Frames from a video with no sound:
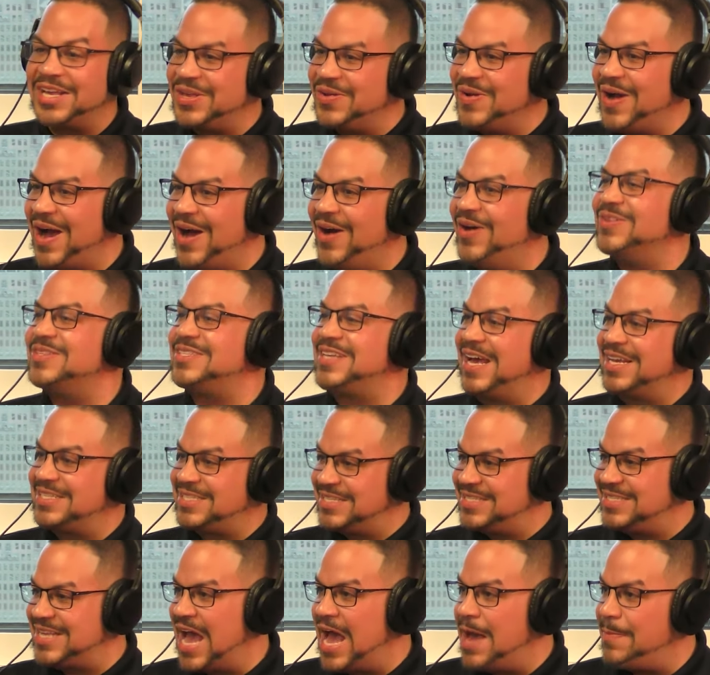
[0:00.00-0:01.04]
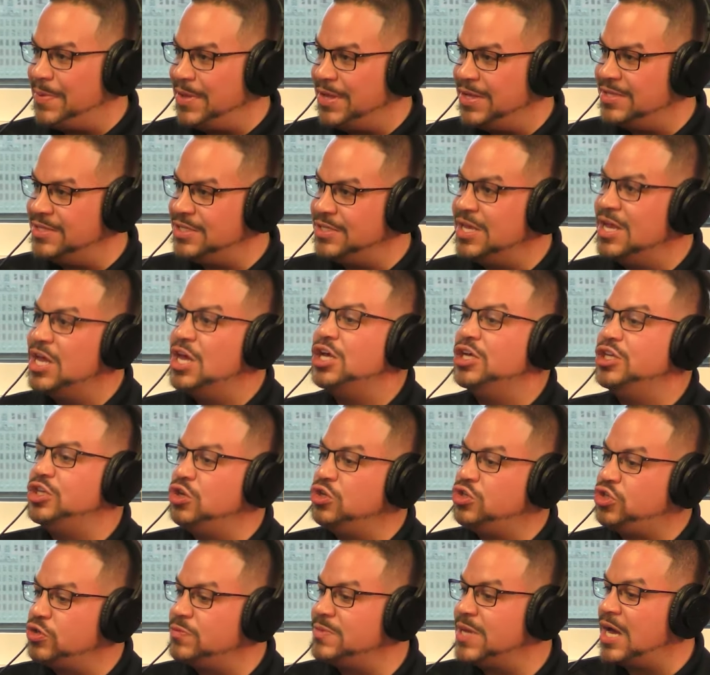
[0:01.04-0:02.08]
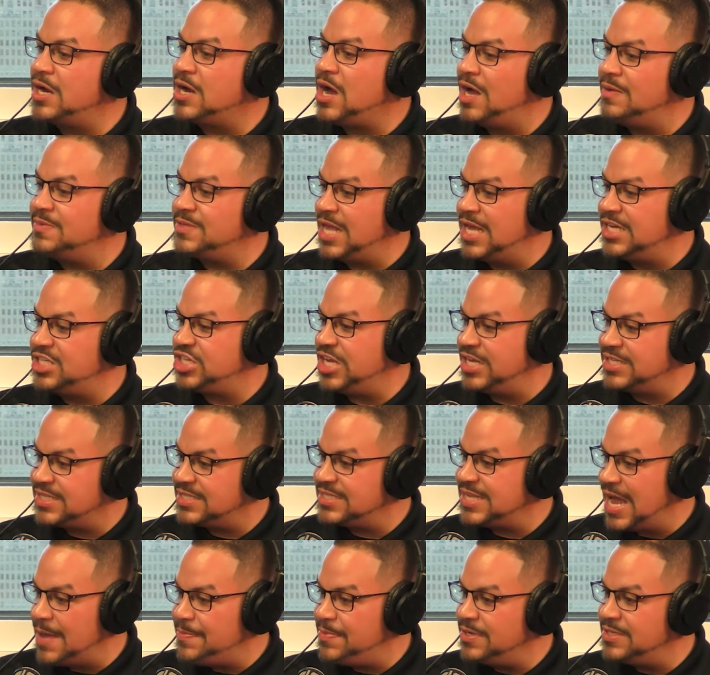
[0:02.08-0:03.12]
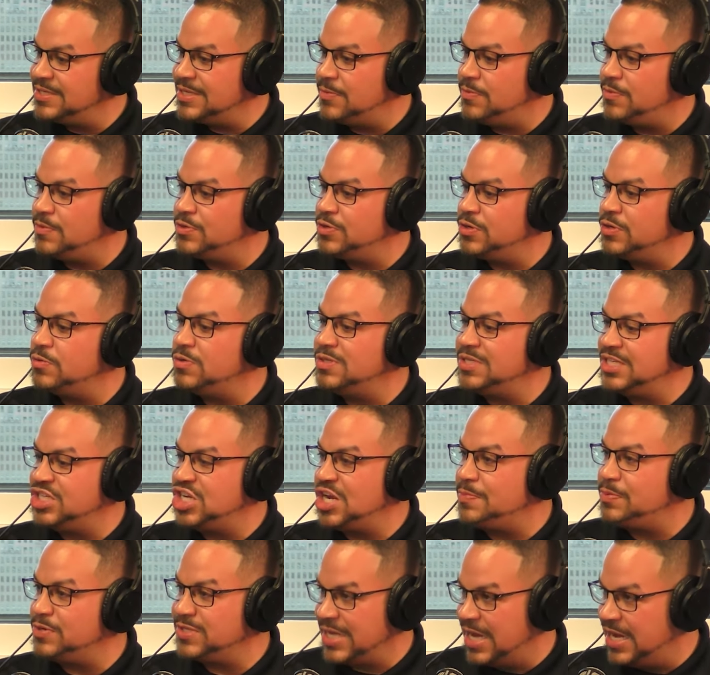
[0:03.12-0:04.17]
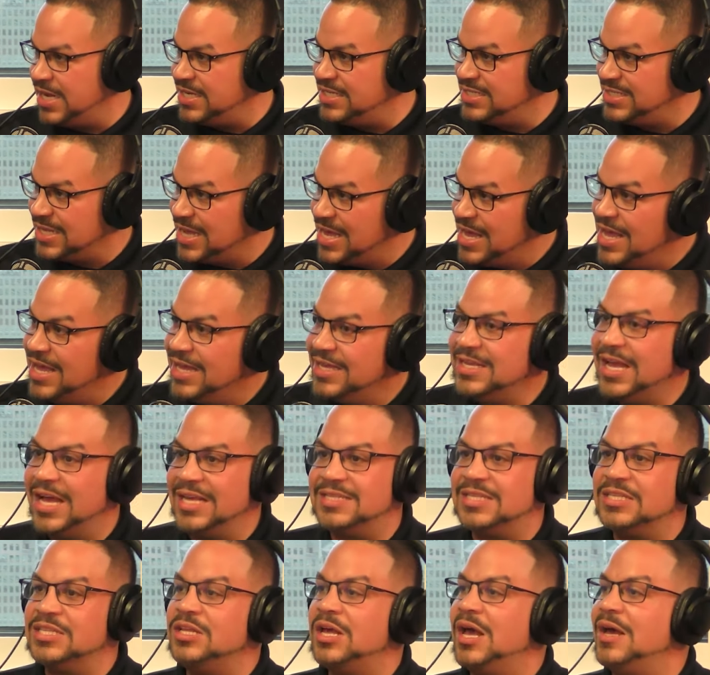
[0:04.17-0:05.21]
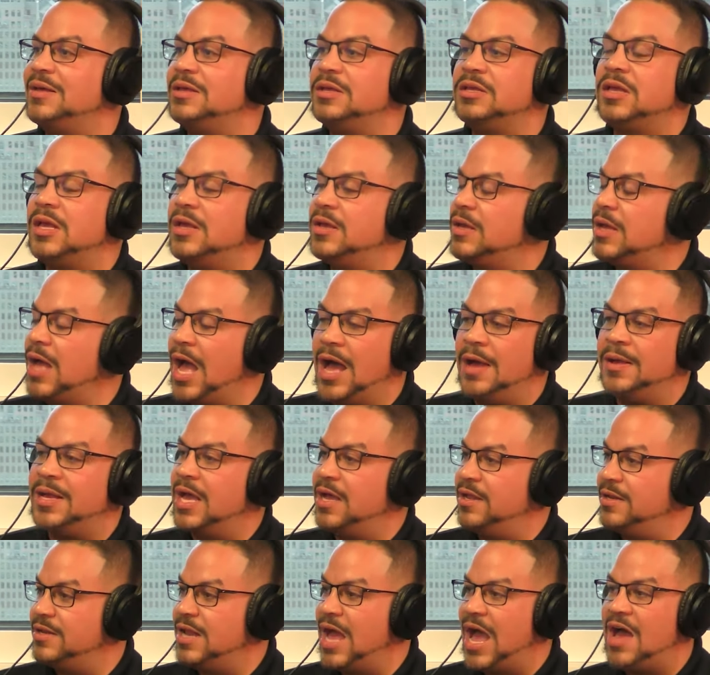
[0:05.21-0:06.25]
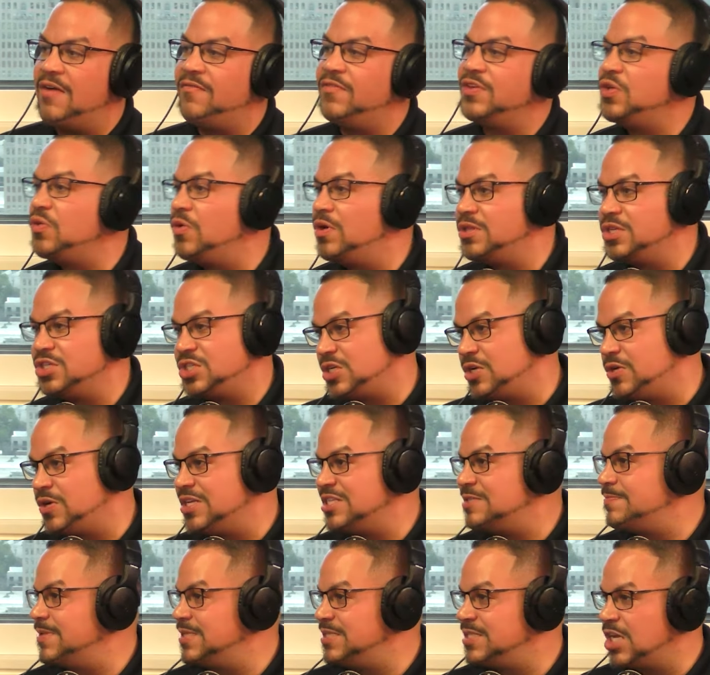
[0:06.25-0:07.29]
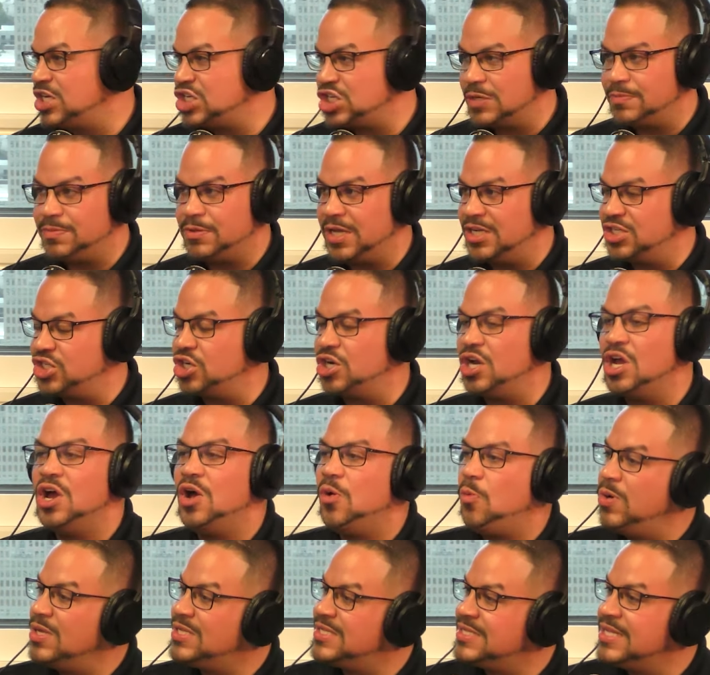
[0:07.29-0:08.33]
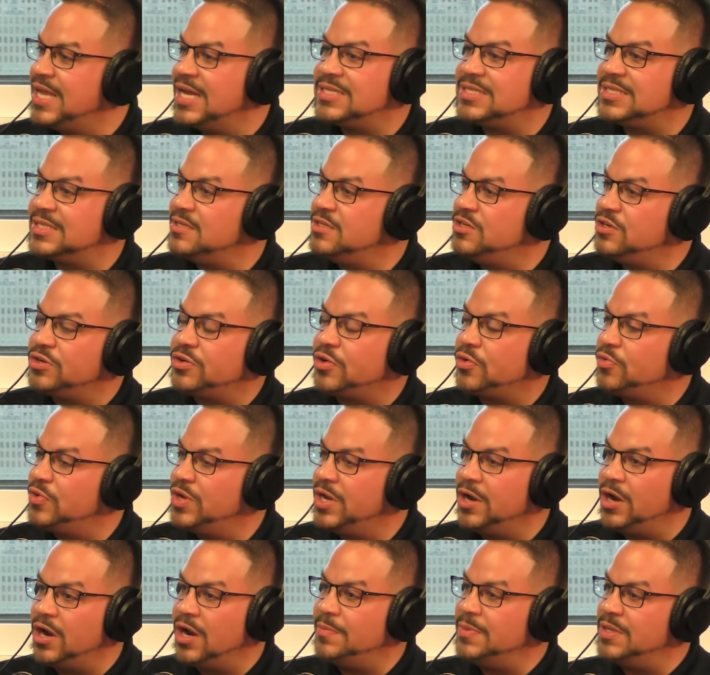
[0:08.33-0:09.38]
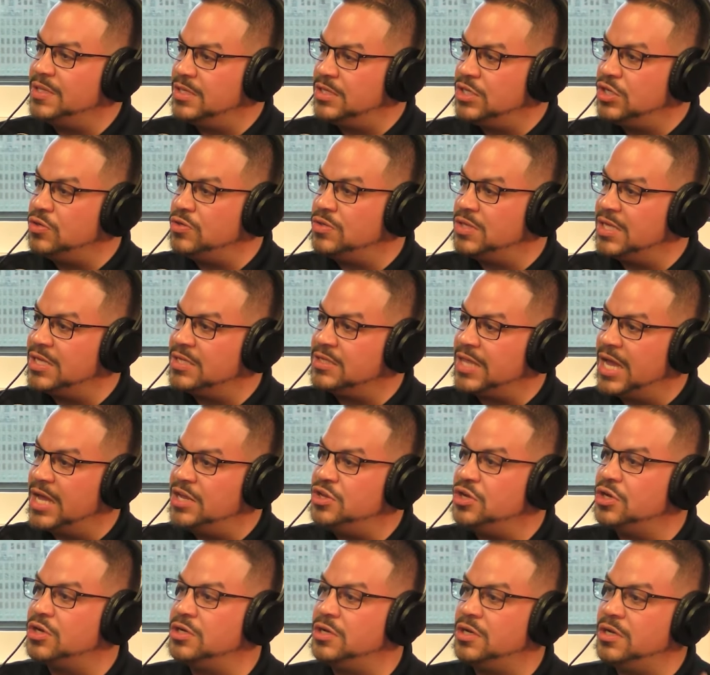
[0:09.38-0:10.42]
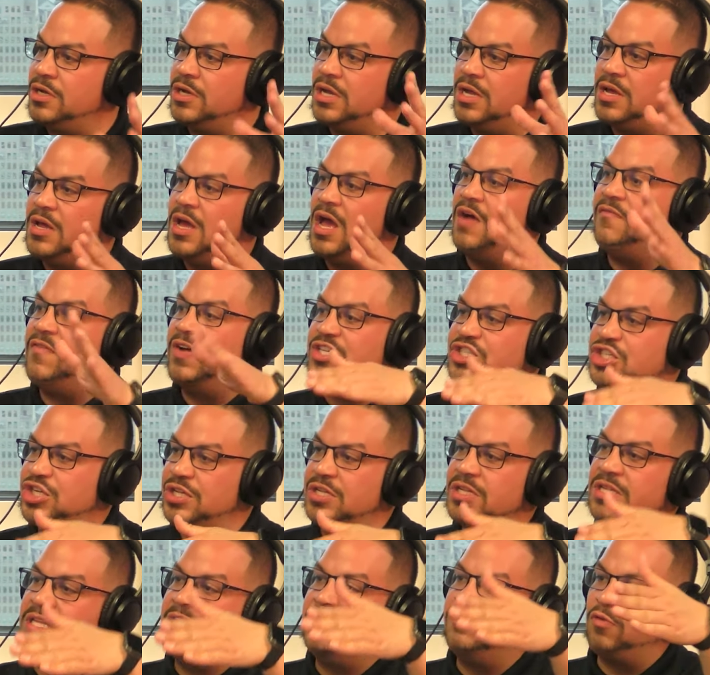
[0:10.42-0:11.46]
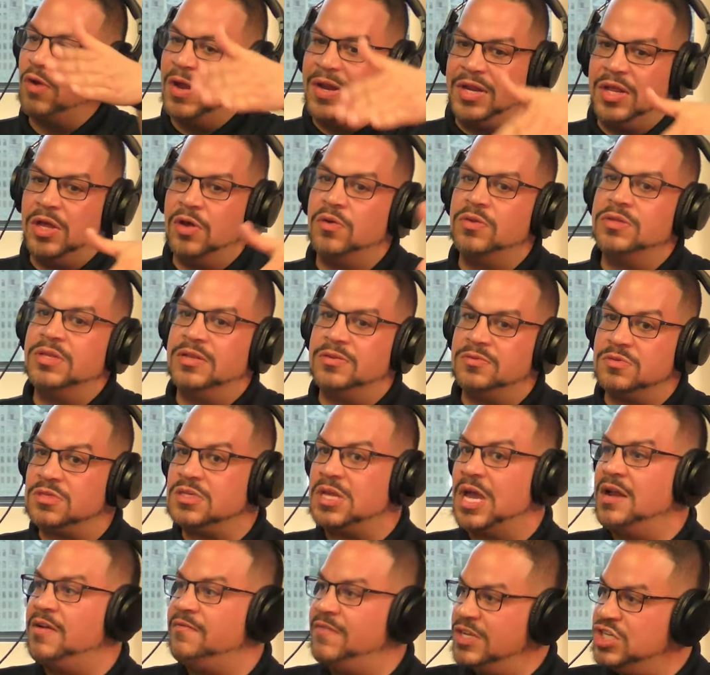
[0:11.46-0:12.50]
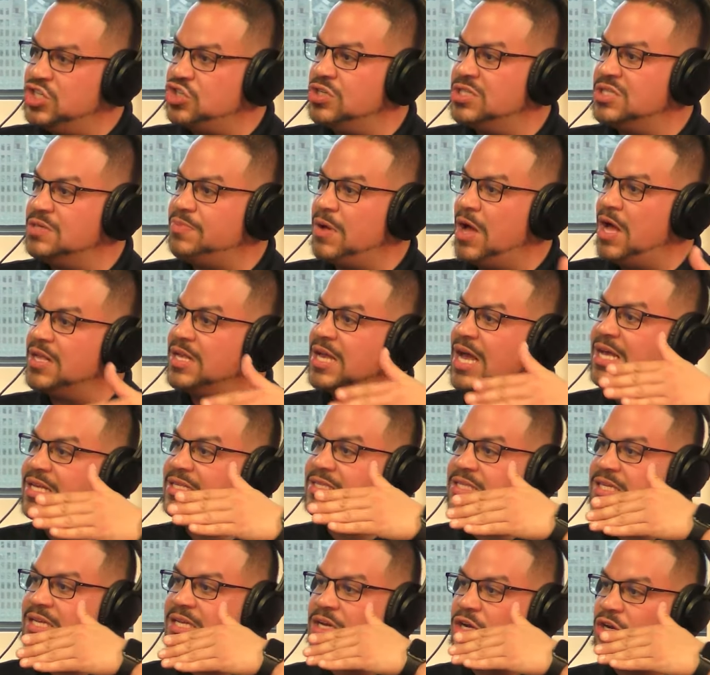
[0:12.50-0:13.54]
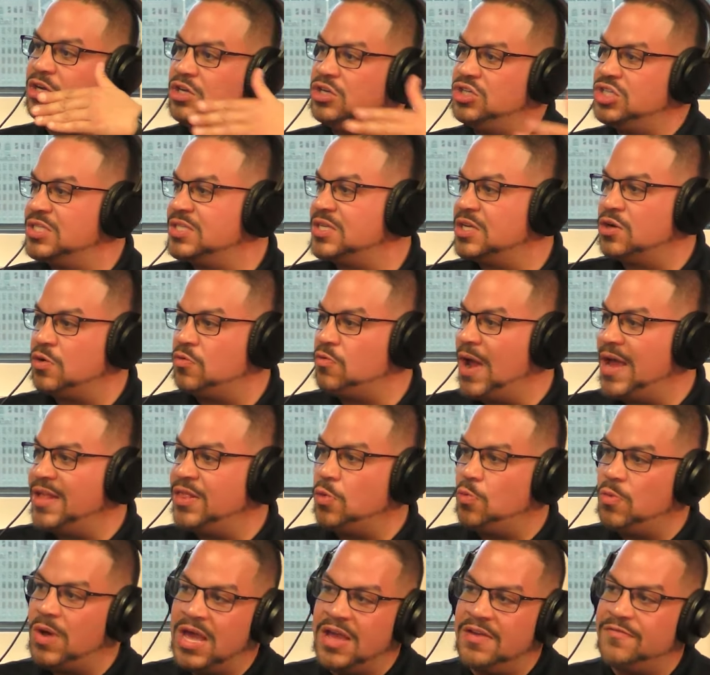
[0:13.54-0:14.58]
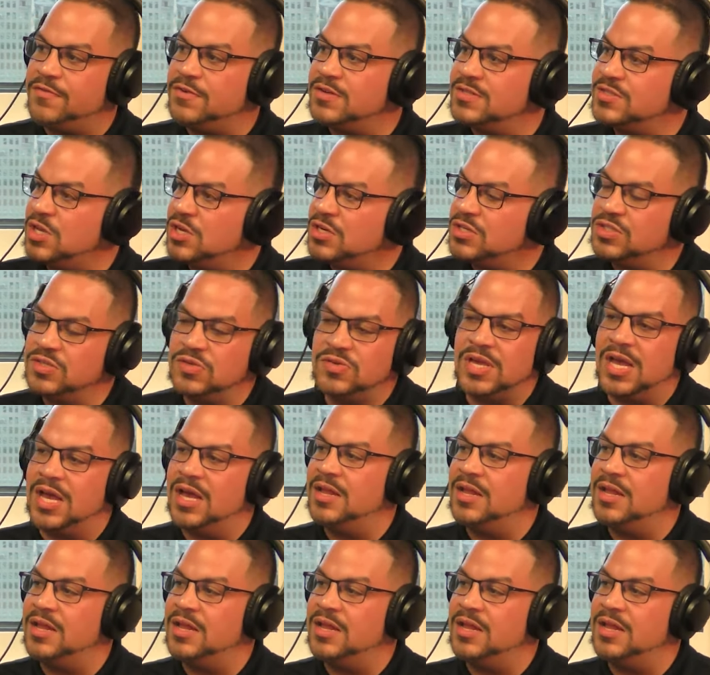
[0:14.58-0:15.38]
check you out. Texas Tap In. Yeah. YouTube.com slash Texas Tap In. Is that what we're doing with DJ Yep. Precyse? Mm-hmm. Yes again, having you on the show has been such a pleasure. What's next in your career? I mean, do you think that you're gonna eventually leave radio and then kind of venture into podcasting, or are you just gonna ride the wave for as long as